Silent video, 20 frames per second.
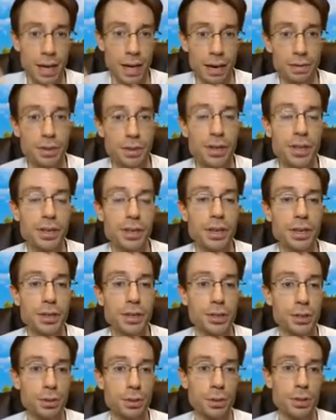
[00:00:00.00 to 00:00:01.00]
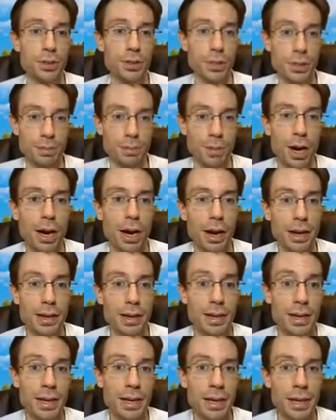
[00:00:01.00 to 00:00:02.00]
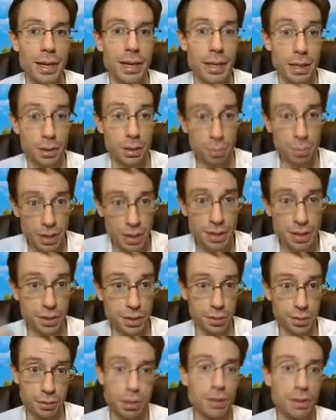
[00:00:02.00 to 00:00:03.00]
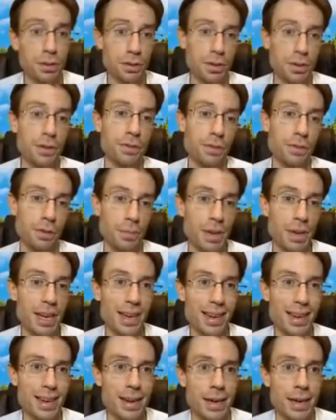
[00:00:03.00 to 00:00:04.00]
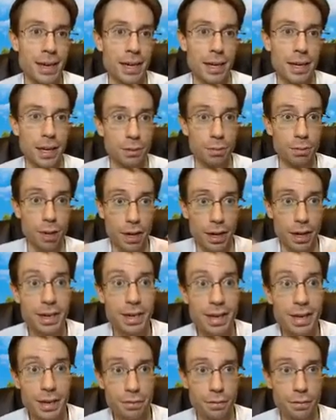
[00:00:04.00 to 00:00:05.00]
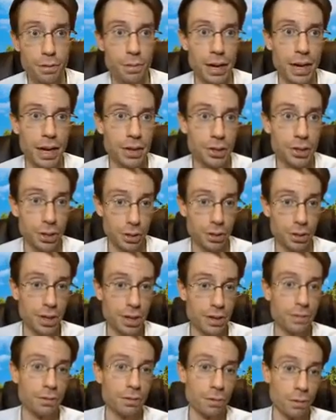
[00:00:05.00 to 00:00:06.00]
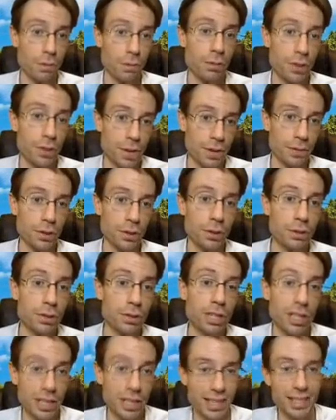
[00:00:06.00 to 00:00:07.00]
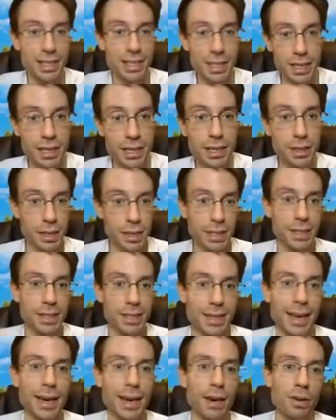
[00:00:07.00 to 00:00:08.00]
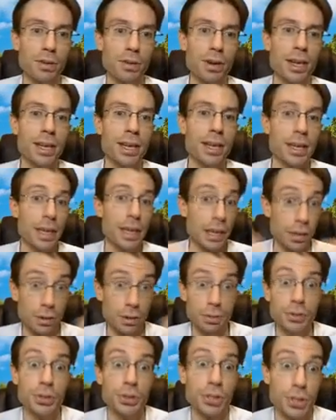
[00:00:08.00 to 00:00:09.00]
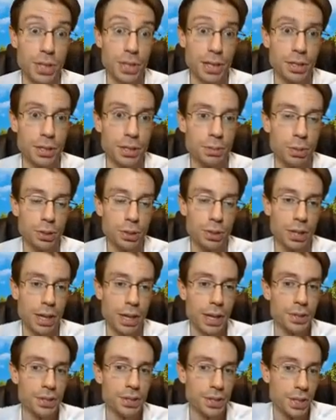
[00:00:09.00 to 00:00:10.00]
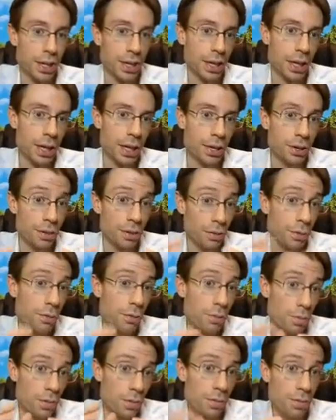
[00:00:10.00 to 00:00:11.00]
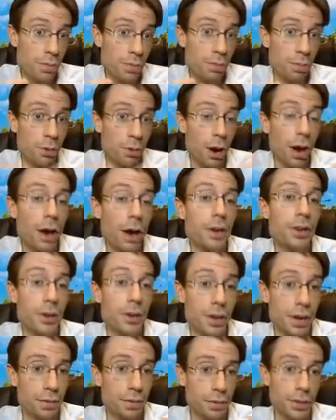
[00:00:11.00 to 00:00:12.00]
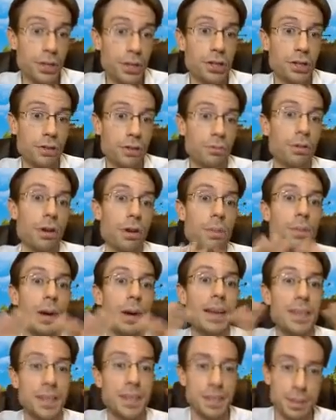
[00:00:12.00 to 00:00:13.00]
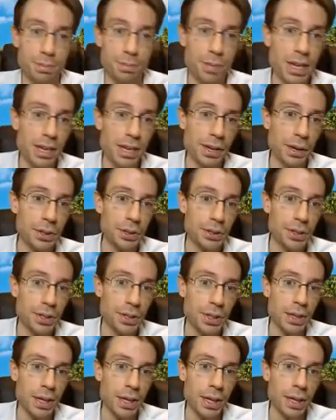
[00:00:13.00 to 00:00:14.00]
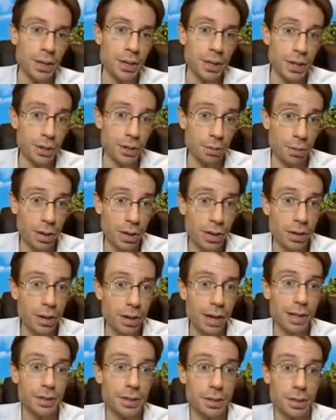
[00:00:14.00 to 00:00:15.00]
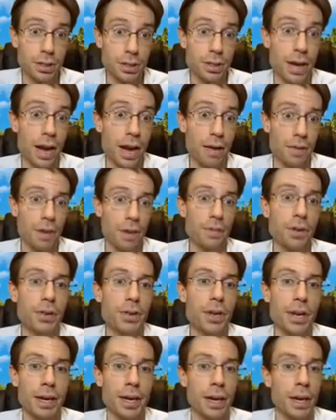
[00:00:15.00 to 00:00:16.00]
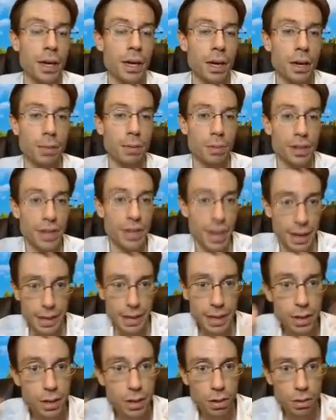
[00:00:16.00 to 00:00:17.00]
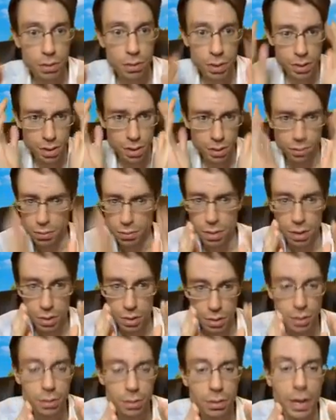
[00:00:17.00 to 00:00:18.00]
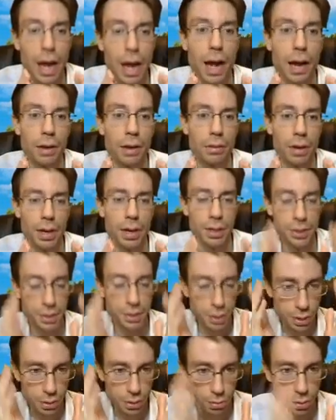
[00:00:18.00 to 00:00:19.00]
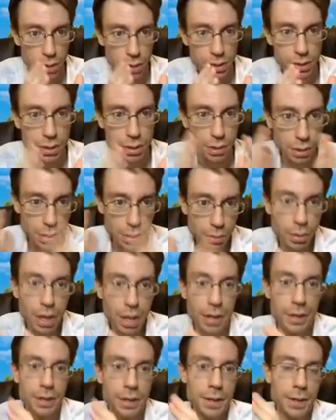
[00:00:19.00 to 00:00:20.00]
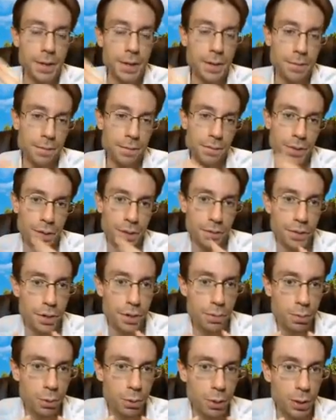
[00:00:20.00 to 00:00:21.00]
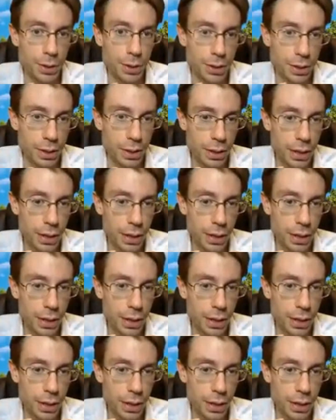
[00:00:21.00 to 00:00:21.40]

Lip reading: Everything that is source is mine in the way that is relevant for me. And what I need for my journey of growth and evolution is here, is now, and always accessible. So that's, if you broaden your definition of what abundance means, then you'll realize you have everything. But that ego doesn't want to do that, right? It's like it wants to limit the viewpoints.